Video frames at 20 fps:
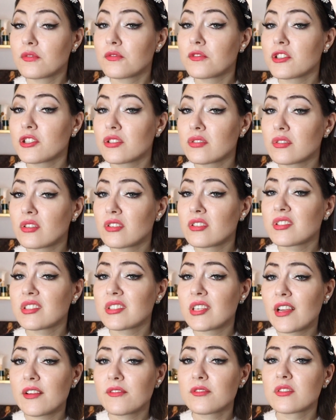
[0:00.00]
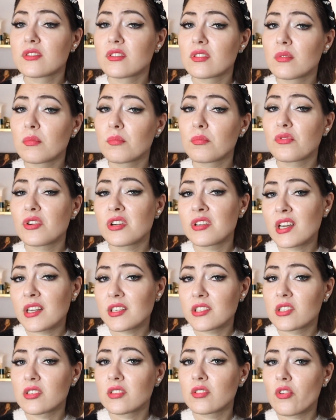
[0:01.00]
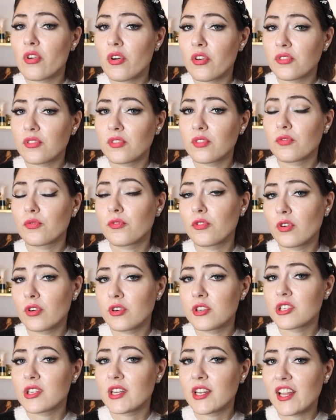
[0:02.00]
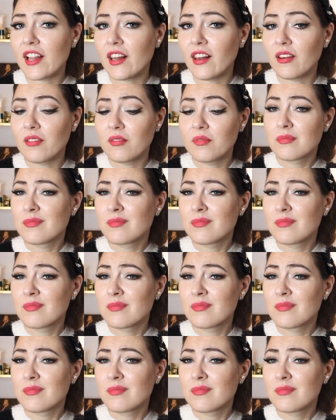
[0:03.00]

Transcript: for sure saved some production costs for Chanel.